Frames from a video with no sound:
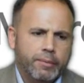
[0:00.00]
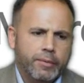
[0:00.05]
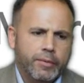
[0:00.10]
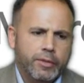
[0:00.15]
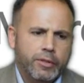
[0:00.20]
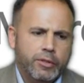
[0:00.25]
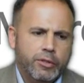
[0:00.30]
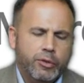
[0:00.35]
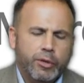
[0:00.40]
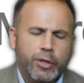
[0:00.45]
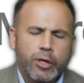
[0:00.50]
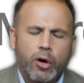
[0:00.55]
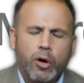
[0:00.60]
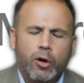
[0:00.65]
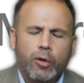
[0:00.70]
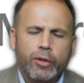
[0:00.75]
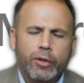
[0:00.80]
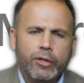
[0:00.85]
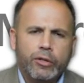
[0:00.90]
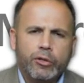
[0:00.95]
doing
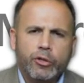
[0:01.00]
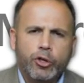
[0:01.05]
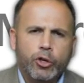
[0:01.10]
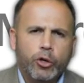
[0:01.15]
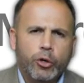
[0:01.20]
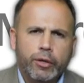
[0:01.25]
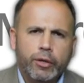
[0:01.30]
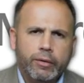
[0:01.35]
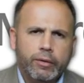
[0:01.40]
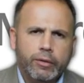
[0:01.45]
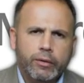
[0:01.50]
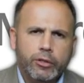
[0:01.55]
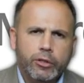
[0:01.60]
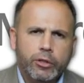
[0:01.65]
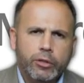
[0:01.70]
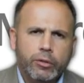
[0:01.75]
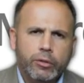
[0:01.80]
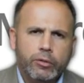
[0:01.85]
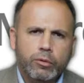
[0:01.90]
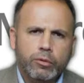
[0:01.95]
all that you could
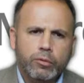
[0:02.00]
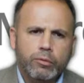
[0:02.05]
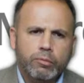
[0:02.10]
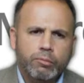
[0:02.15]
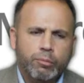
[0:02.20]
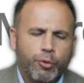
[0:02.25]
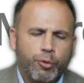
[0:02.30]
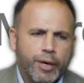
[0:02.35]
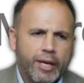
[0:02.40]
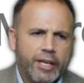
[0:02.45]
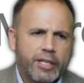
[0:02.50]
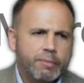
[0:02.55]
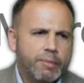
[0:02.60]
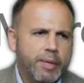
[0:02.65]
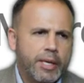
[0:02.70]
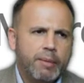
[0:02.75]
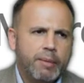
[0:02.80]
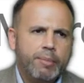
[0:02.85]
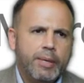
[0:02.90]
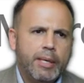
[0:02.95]
to bring as
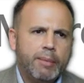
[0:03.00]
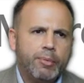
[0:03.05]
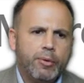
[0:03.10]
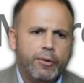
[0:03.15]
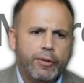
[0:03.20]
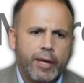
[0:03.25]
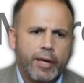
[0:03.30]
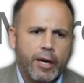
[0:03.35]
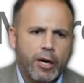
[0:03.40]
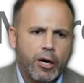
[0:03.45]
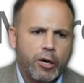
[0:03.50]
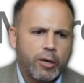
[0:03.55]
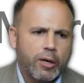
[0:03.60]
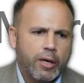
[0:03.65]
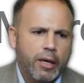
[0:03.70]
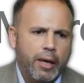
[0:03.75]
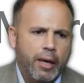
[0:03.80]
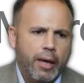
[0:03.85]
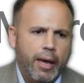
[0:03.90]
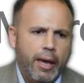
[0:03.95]
many people there
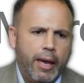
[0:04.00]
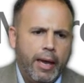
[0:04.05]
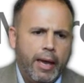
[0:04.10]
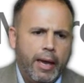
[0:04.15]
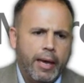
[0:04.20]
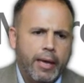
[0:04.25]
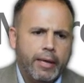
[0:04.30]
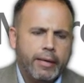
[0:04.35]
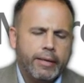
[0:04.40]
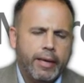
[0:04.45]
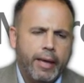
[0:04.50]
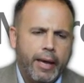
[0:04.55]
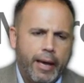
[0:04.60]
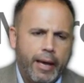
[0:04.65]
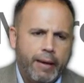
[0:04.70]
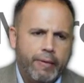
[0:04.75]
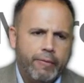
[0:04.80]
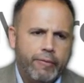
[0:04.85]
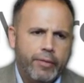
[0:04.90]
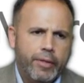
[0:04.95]
and
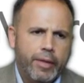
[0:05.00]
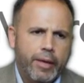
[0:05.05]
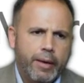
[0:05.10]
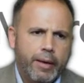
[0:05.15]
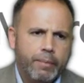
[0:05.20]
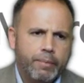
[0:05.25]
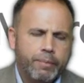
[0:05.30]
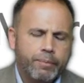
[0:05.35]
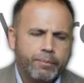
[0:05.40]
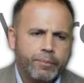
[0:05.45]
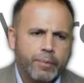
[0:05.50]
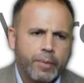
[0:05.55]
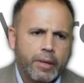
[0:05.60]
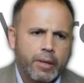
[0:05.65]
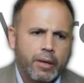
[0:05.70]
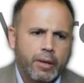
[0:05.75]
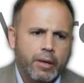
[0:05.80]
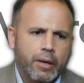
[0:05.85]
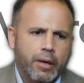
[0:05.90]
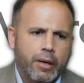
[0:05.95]
have them
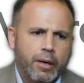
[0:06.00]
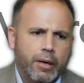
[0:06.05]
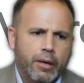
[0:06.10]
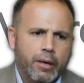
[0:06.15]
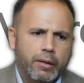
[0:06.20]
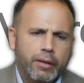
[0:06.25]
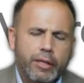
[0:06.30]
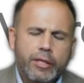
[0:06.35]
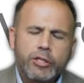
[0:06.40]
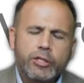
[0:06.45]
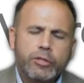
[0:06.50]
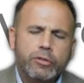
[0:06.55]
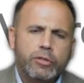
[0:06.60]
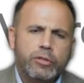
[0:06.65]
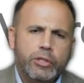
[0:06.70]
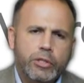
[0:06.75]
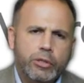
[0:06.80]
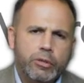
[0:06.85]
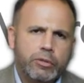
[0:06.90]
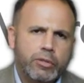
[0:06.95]
listen
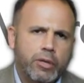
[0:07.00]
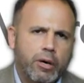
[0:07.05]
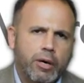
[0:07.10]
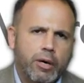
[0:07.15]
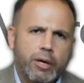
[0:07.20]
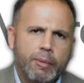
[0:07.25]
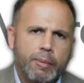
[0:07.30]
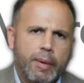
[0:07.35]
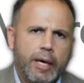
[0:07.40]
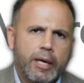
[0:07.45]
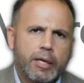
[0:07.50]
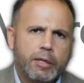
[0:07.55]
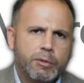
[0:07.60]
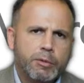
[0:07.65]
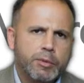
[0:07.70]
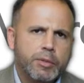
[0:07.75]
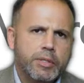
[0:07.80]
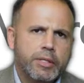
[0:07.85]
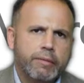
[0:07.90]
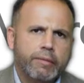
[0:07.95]
to you talk about a
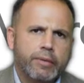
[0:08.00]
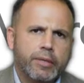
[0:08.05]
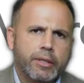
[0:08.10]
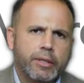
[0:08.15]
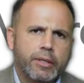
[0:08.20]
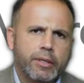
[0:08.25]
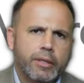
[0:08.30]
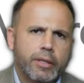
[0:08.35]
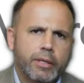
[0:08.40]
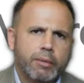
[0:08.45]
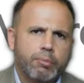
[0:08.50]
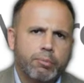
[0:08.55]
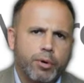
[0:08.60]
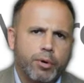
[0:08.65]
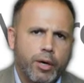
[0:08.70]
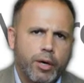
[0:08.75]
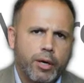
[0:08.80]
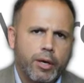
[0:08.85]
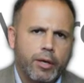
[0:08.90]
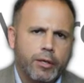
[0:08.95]
specific
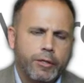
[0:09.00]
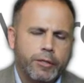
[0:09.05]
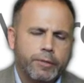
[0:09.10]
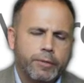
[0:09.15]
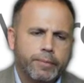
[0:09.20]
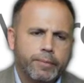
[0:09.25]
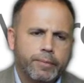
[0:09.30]
product.